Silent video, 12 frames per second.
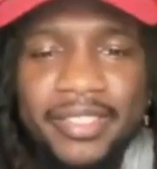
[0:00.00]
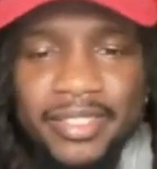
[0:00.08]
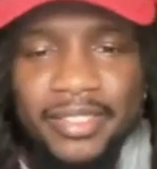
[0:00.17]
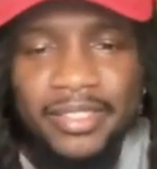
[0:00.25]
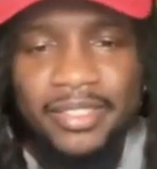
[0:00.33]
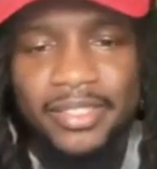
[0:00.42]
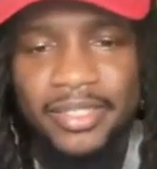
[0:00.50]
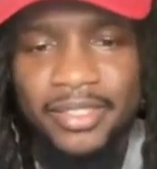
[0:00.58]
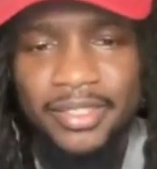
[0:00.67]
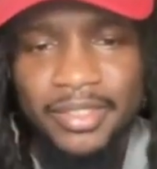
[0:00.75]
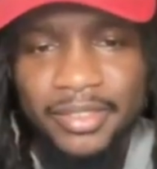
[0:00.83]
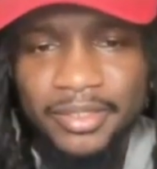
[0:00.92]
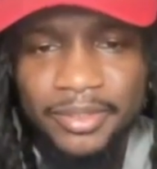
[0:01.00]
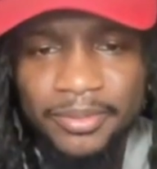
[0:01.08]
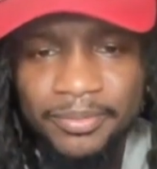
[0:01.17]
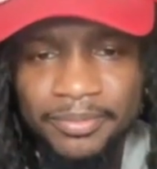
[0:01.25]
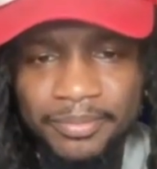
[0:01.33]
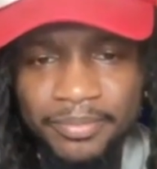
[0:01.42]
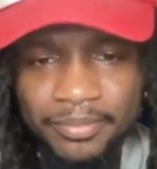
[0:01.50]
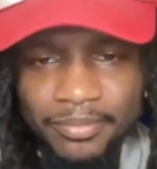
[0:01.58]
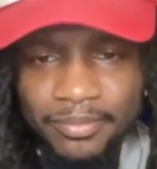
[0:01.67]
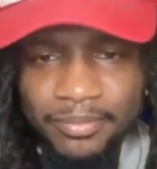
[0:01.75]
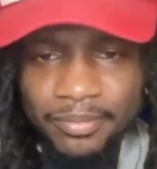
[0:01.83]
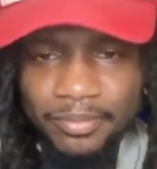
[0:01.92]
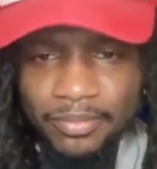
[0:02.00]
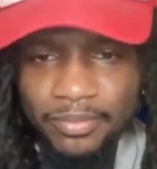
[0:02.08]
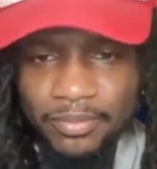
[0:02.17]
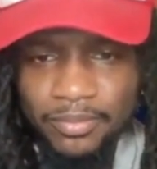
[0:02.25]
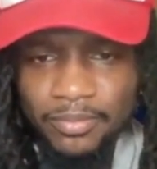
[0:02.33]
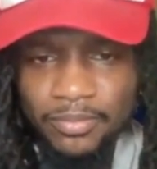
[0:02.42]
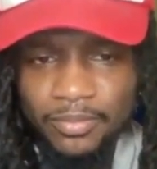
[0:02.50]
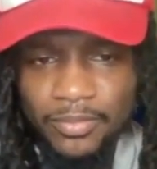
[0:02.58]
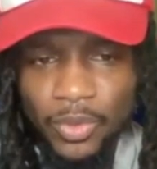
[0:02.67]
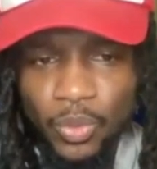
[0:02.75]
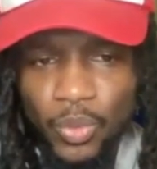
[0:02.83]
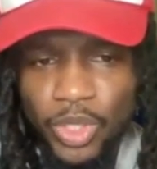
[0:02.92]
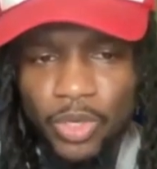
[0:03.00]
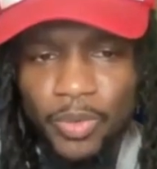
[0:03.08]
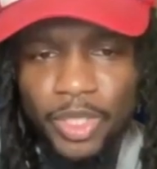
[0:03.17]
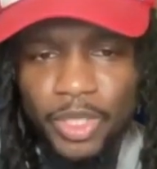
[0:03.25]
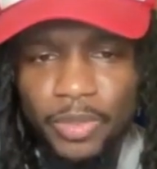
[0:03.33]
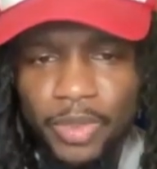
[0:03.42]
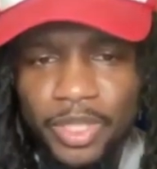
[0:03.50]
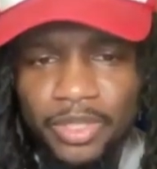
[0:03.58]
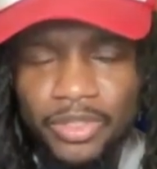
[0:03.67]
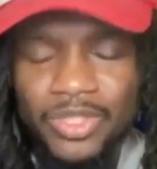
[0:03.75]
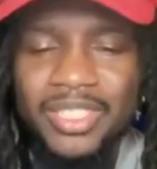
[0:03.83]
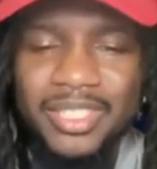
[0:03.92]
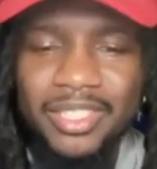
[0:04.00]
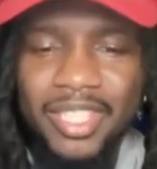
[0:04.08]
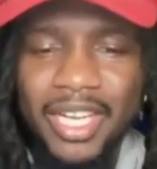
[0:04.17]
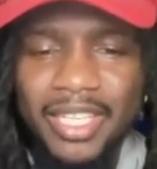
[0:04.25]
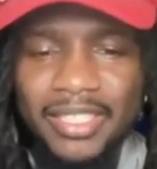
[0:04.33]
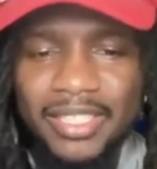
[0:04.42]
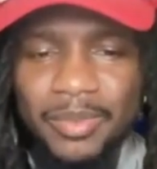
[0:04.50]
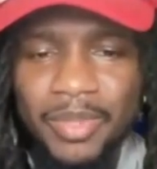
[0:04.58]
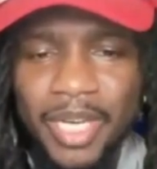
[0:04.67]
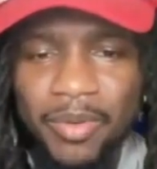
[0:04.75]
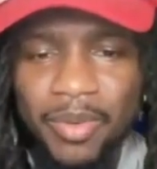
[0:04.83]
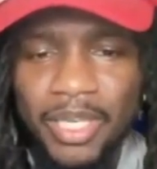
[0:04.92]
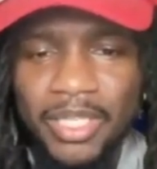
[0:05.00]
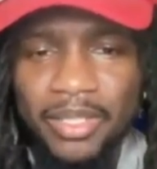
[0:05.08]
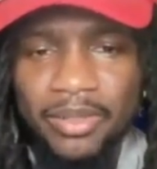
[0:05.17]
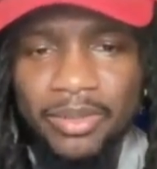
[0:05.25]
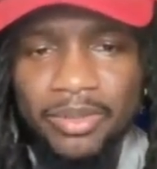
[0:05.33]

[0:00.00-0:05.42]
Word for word: Does not have the mental ability, headstrong. Wiggle, wiggle, wiggle. You can still kind of see what they're running though.